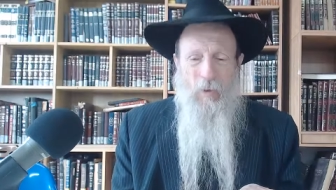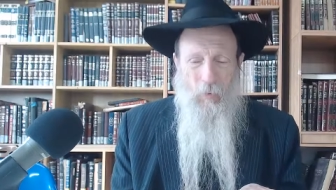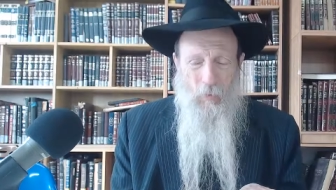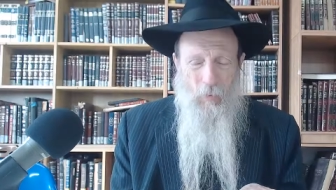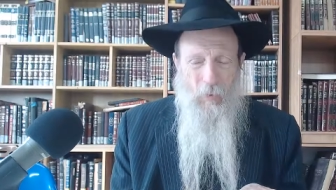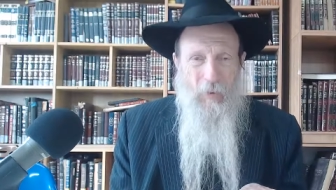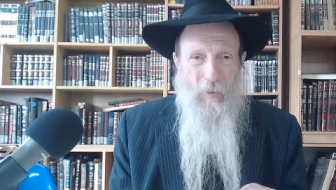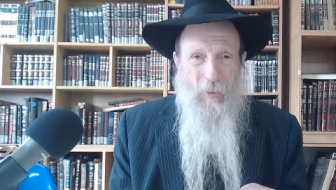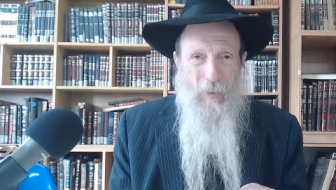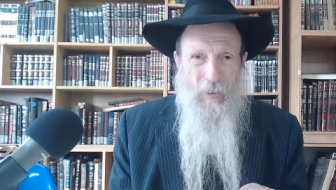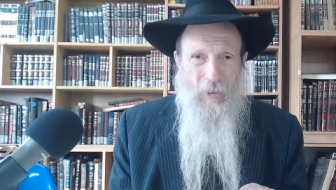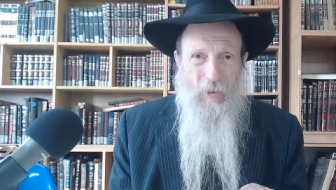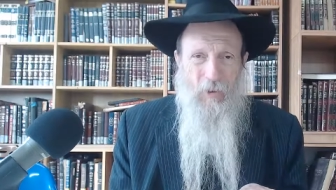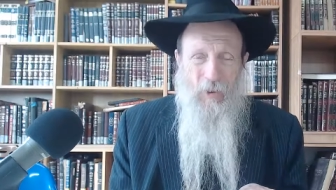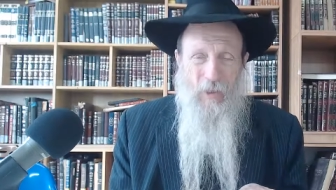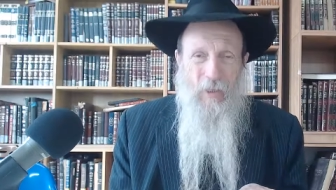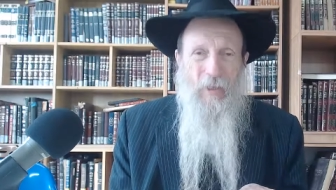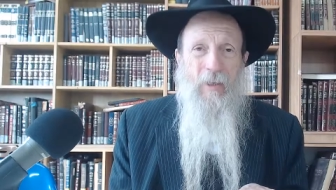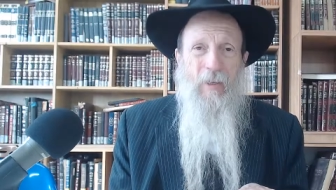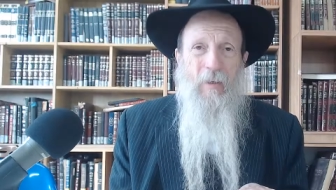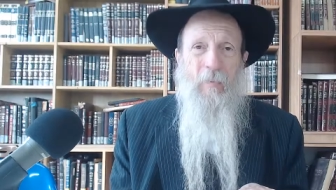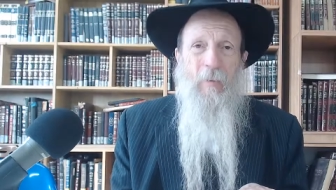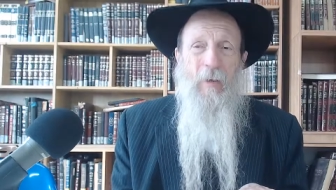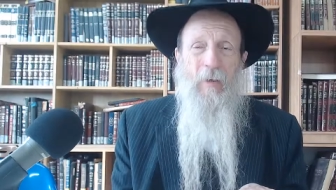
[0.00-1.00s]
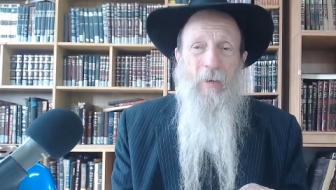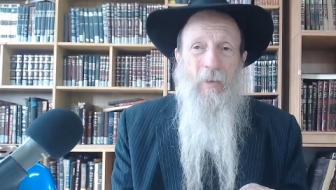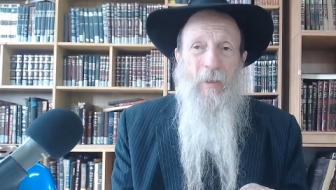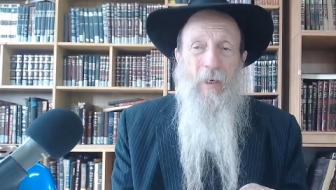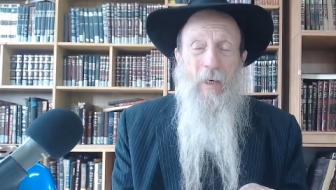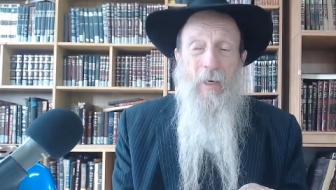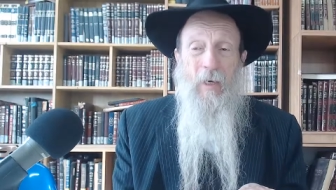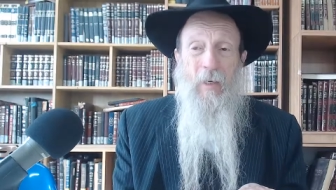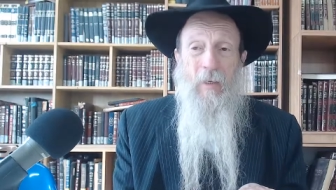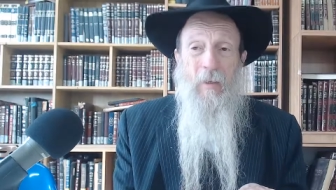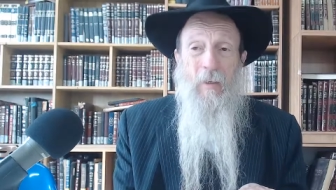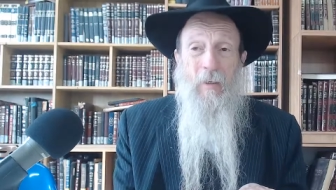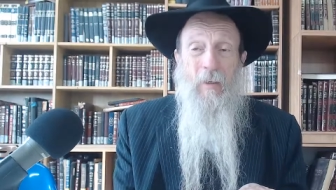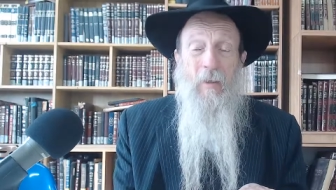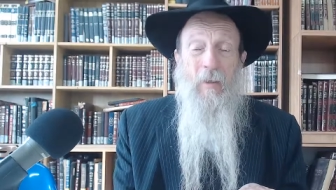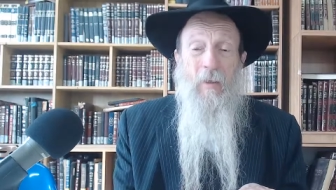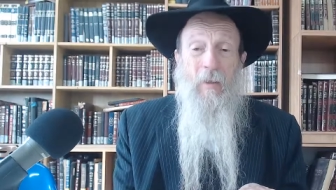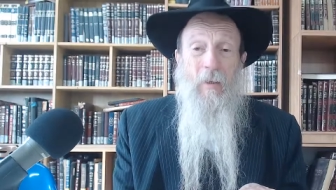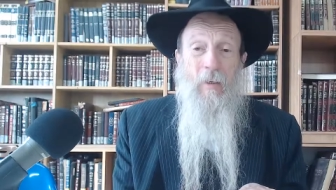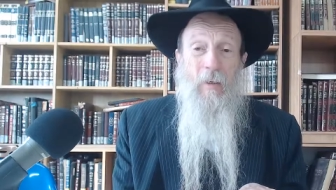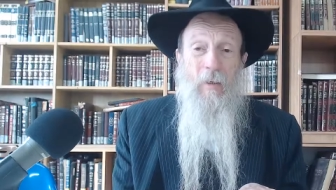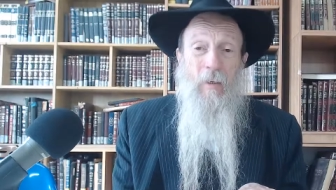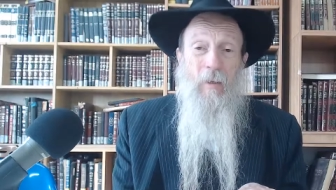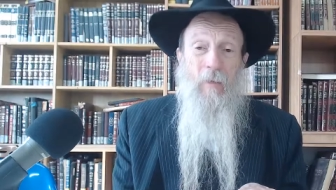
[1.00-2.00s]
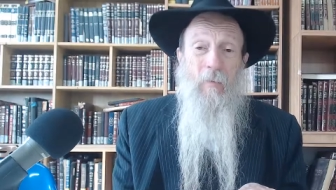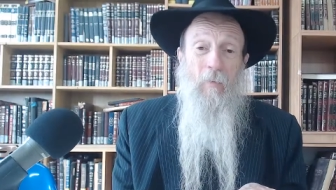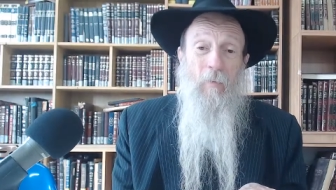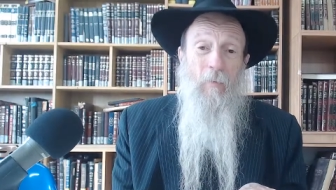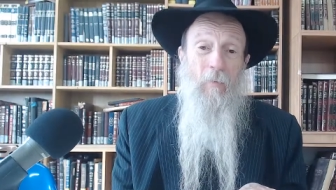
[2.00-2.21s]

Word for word: and really get excited about God. And